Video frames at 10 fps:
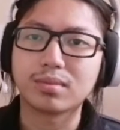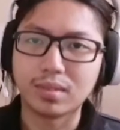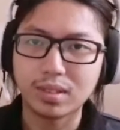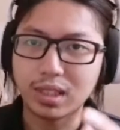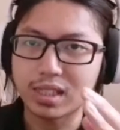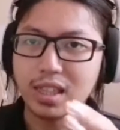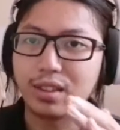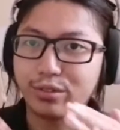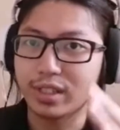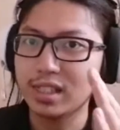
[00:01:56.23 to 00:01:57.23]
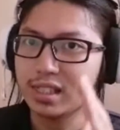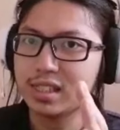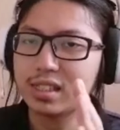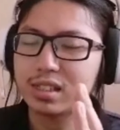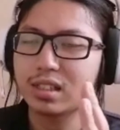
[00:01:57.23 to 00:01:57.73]
It's in the
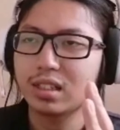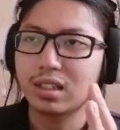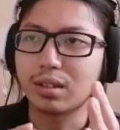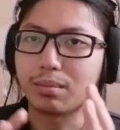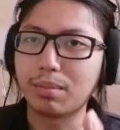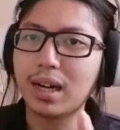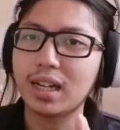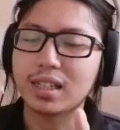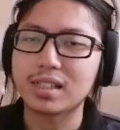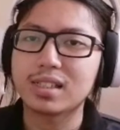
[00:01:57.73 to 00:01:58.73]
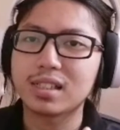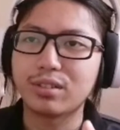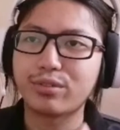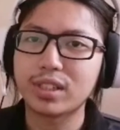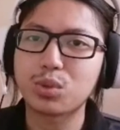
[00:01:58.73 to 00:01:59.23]
first. Bah is the
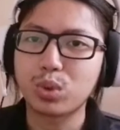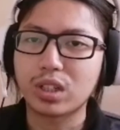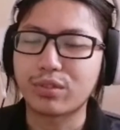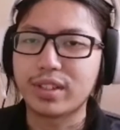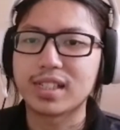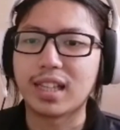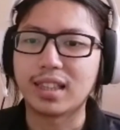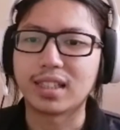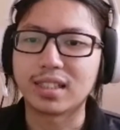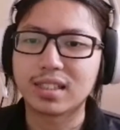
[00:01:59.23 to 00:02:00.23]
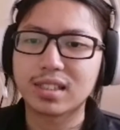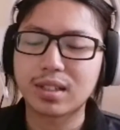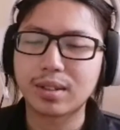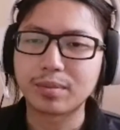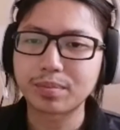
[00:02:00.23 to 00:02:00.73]
first word of the sentence.
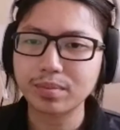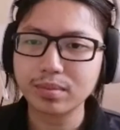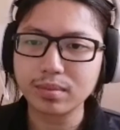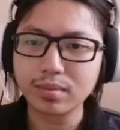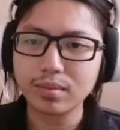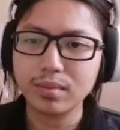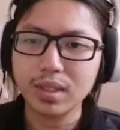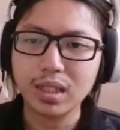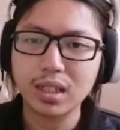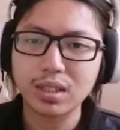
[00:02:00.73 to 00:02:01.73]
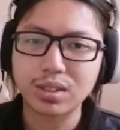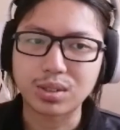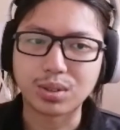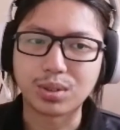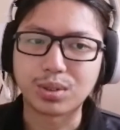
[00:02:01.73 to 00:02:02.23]

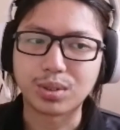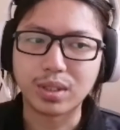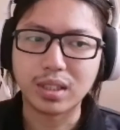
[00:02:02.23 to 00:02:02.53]
So